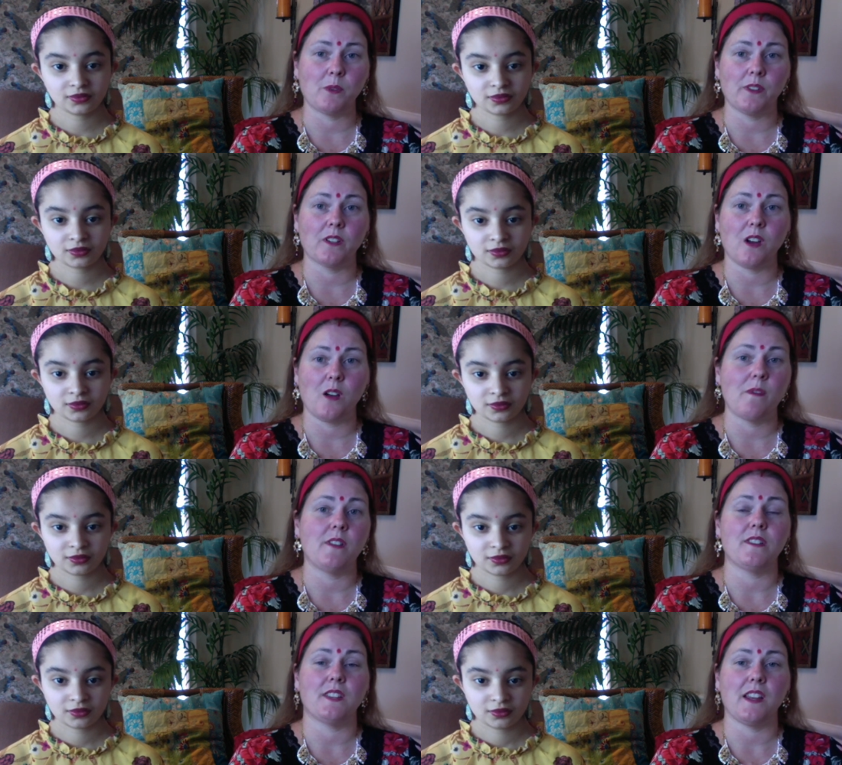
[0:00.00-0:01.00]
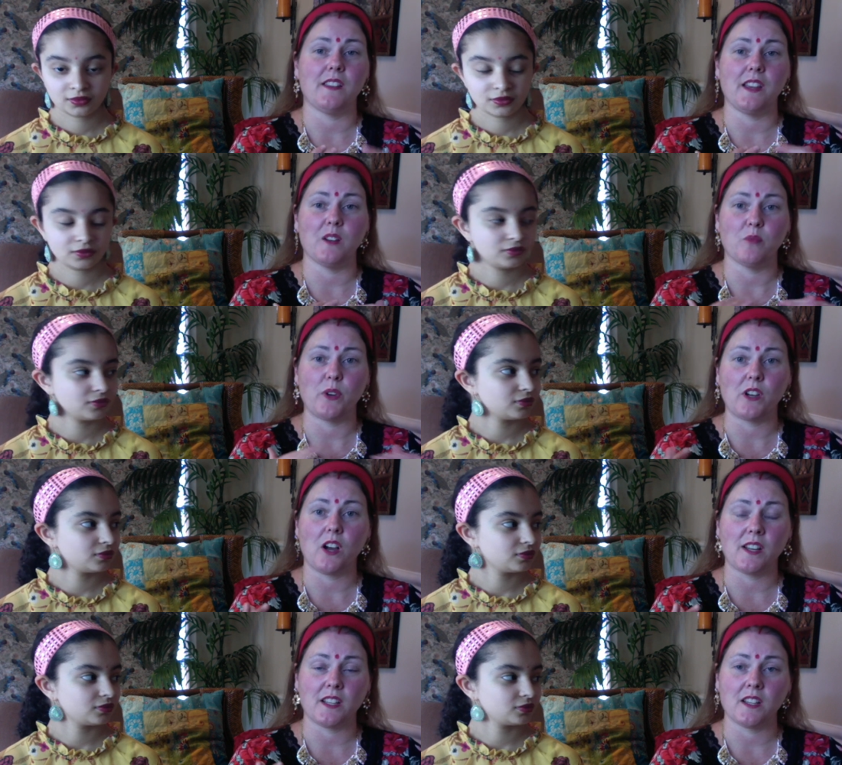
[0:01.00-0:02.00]
Speaker 1: in the comments say they are
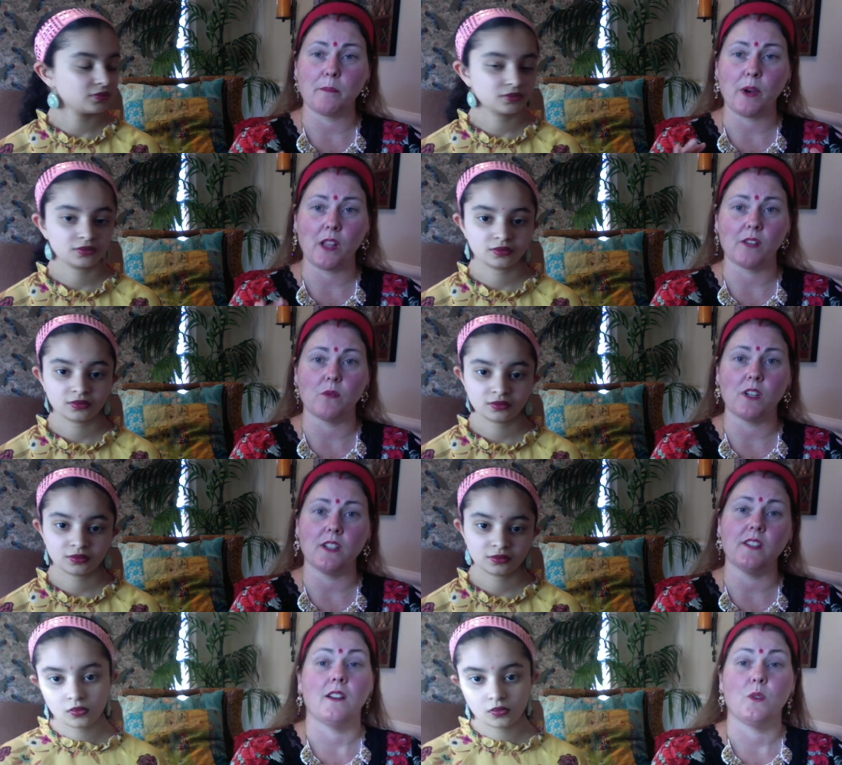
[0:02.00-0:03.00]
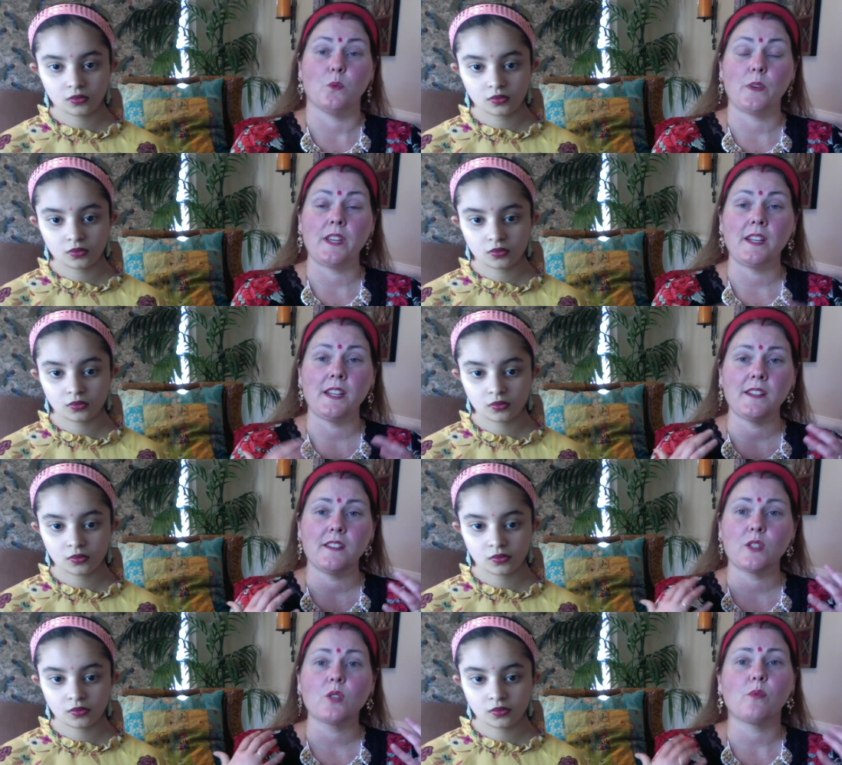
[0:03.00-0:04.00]
boycotting Bollywood. We need
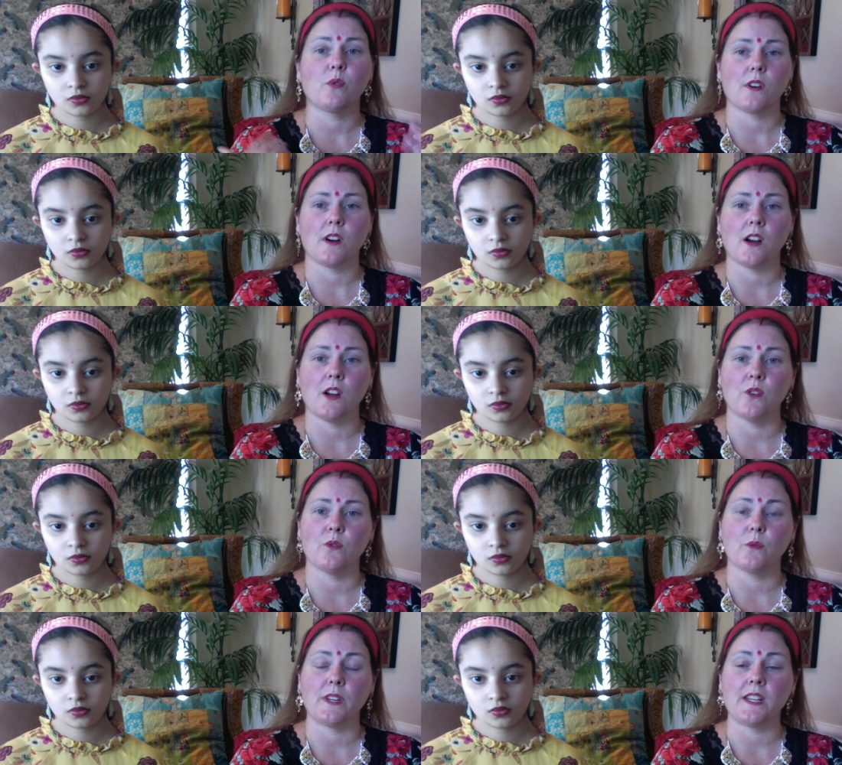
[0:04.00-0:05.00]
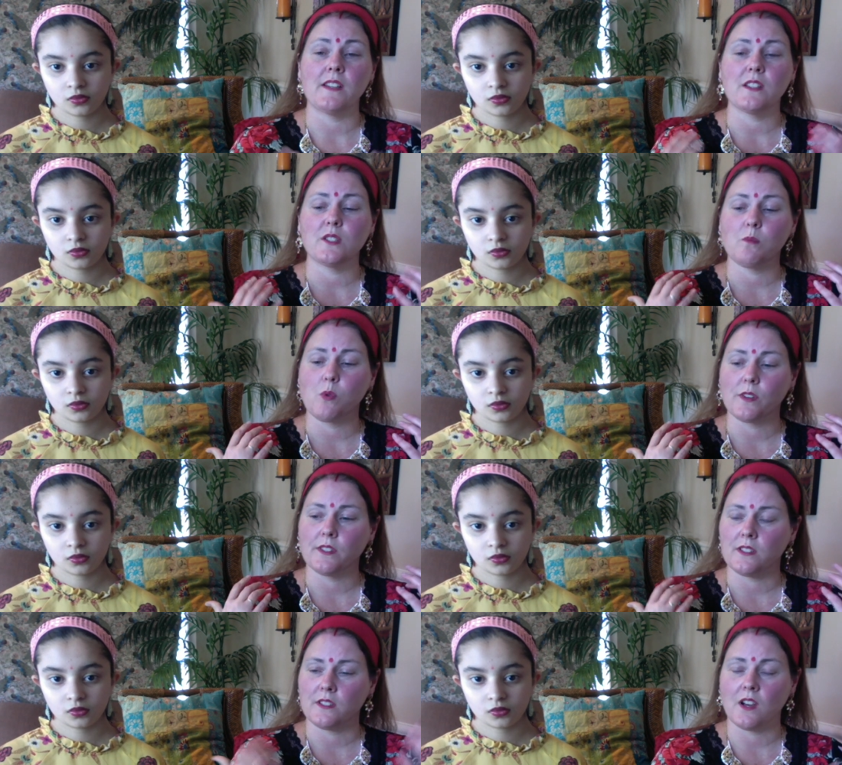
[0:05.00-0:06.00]
to support our own. We need to support
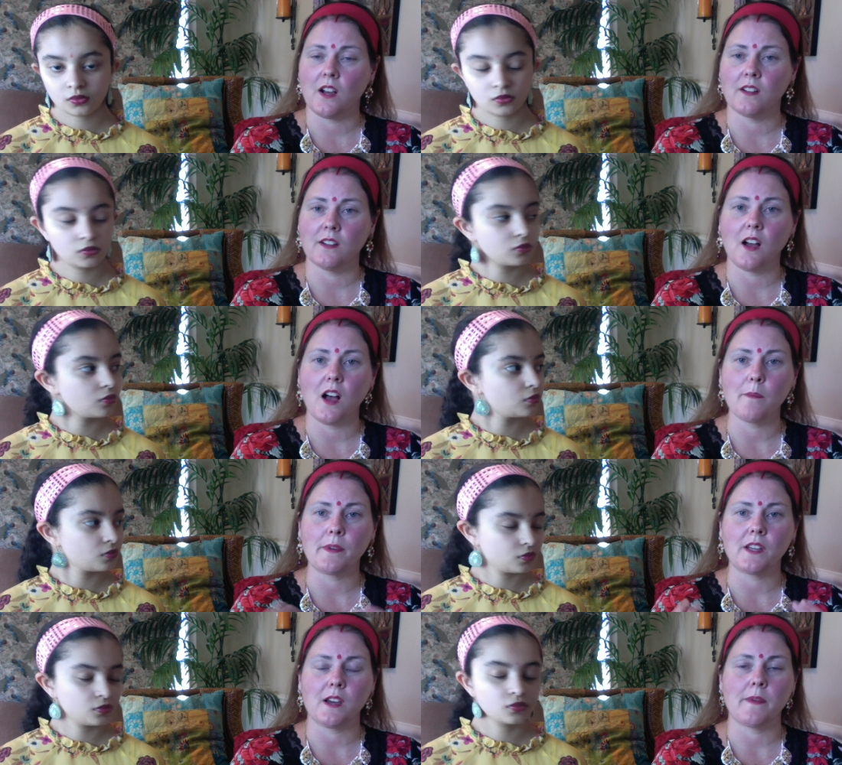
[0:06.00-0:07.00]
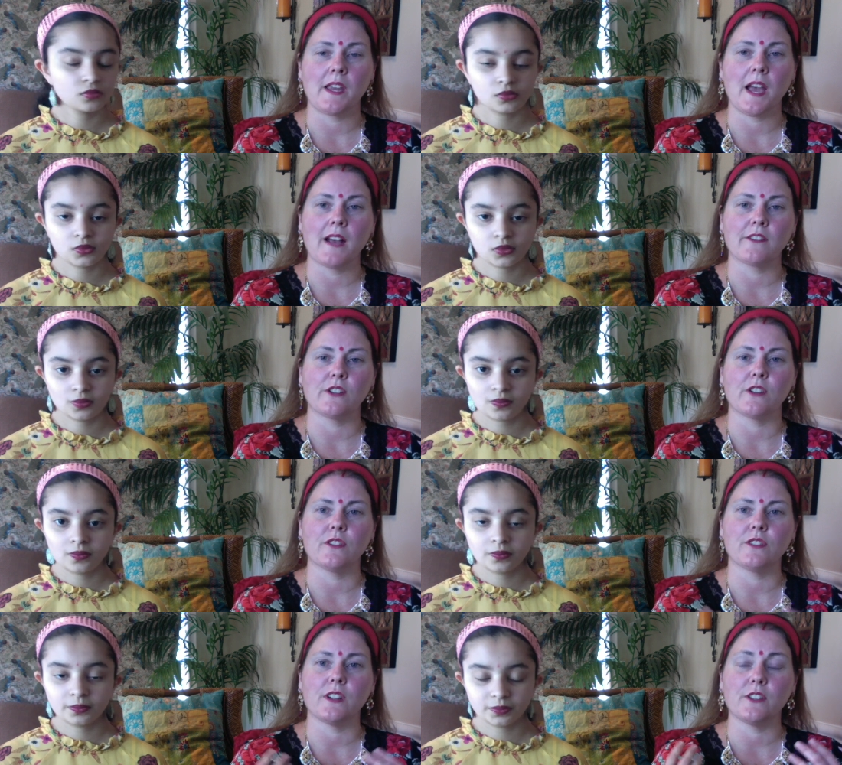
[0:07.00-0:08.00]
these young, up and coming
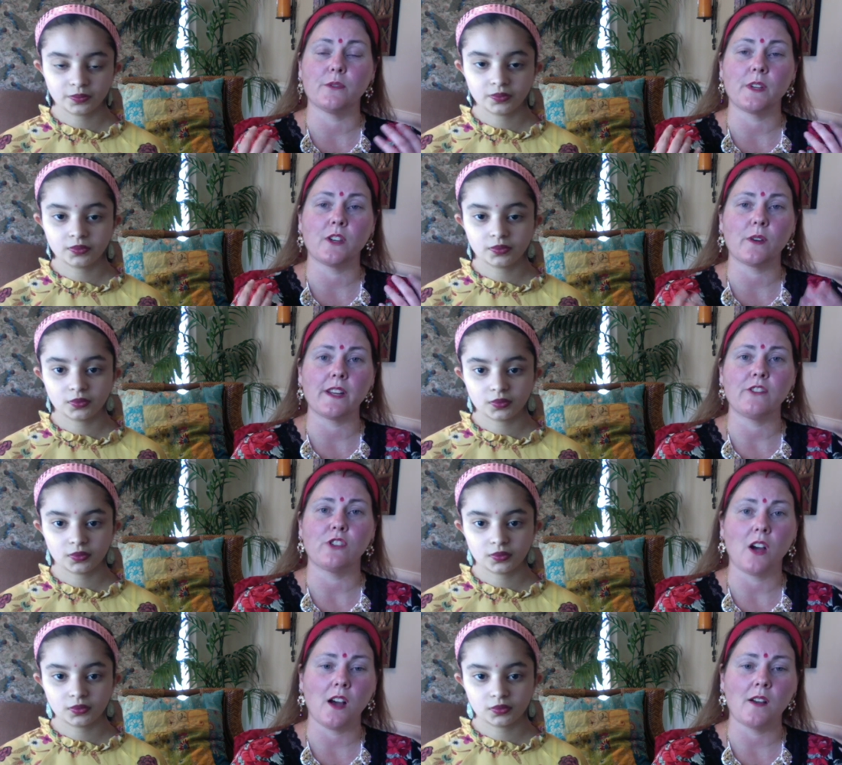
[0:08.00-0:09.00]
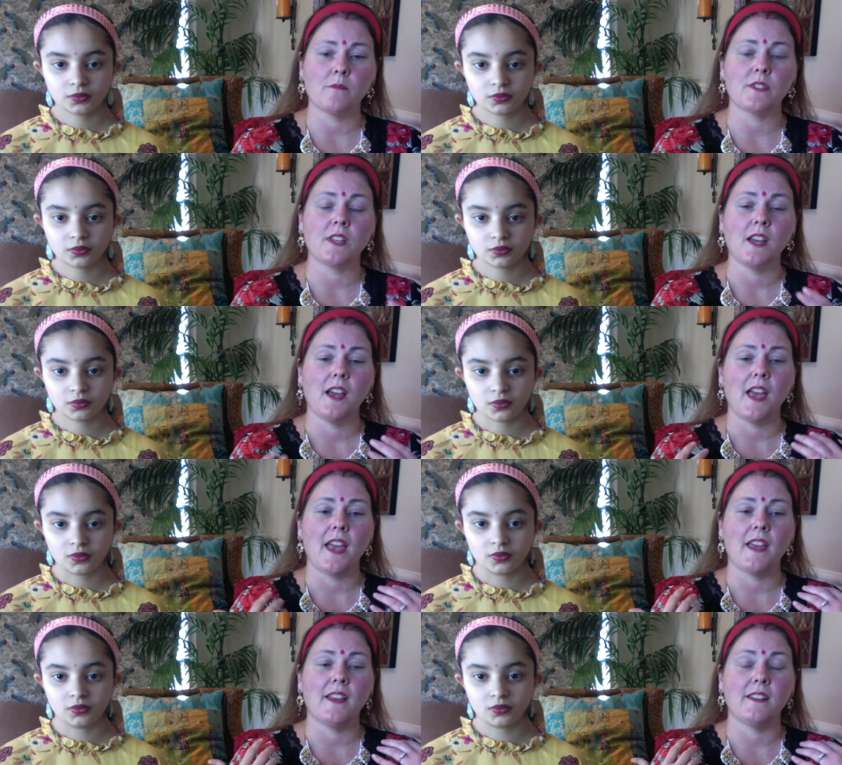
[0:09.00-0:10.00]
actors that are doing great jobs
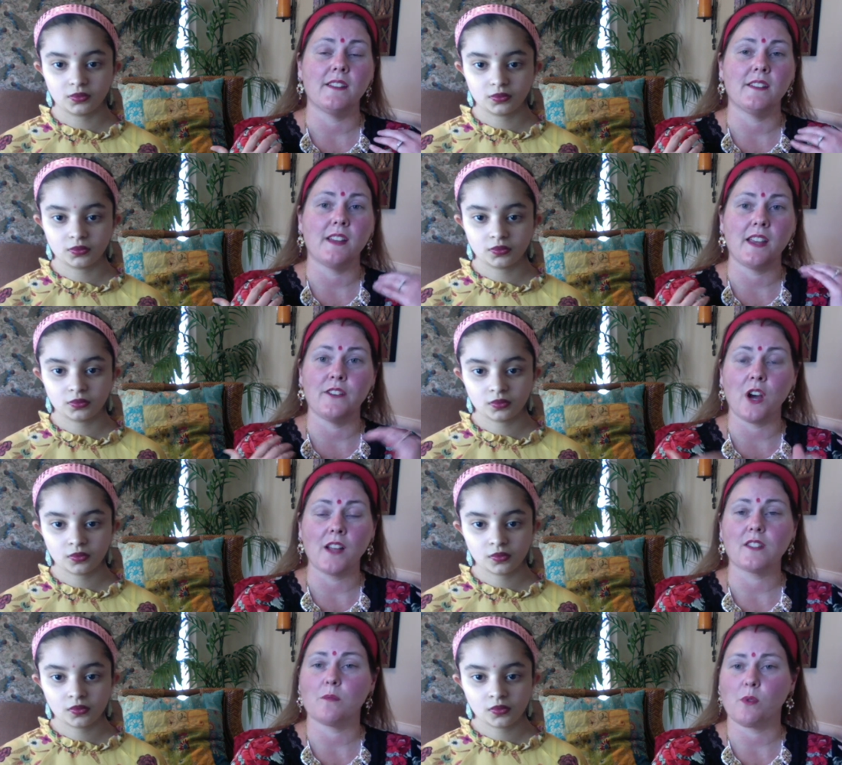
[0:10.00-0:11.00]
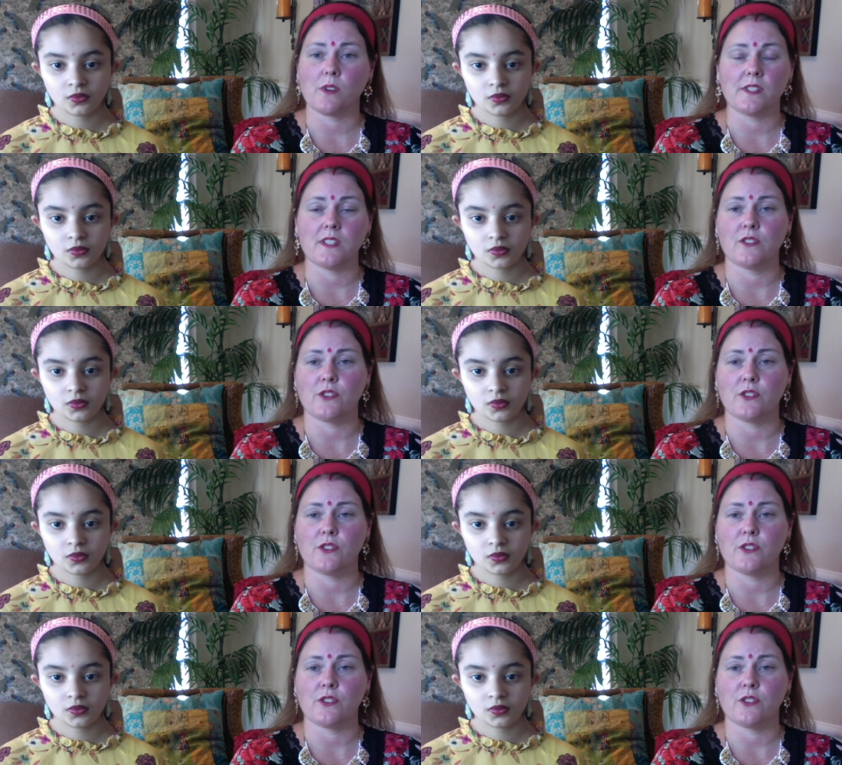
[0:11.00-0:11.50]
and and not support these